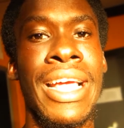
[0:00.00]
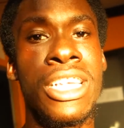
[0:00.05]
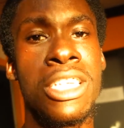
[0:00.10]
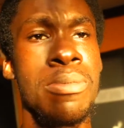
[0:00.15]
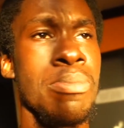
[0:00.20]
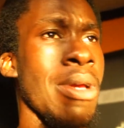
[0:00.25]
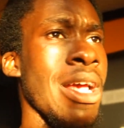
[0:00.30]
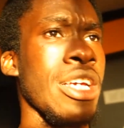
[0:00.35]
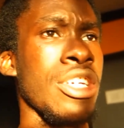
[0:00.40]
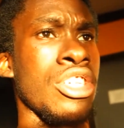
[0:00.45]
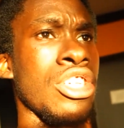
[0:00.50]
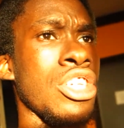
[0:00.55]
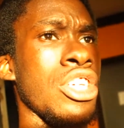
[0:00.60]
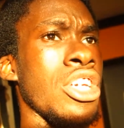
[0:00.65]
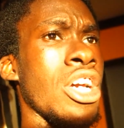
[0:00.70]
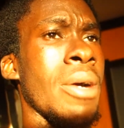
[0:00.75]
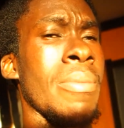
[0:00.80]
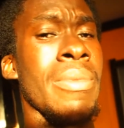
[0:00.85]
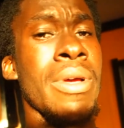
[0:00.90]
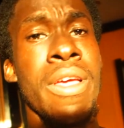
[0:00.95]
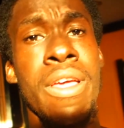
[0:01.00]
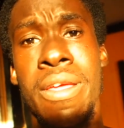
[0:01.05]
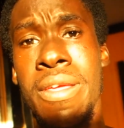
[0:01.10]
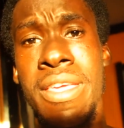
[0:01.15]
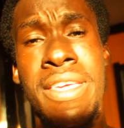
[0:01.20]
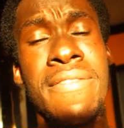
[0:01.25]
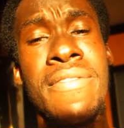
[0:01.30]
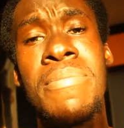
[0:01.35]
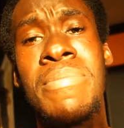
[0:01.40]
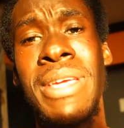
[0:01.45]
especially
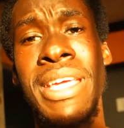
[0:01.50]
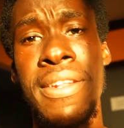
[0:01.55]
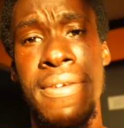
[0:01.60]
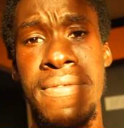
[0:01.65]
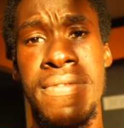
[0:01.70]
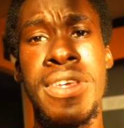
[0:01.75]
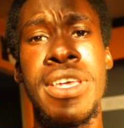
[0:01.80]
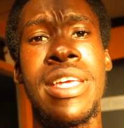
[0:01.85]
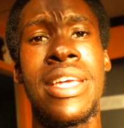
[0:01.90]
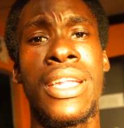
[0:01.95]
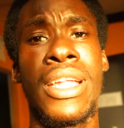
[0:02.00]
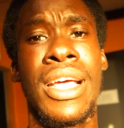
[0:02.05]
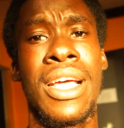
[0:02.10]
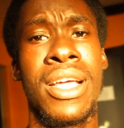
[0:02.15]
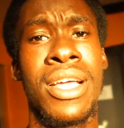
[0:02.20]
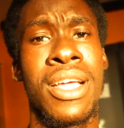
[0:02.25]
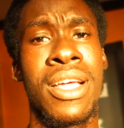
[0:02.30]
even being a vegan.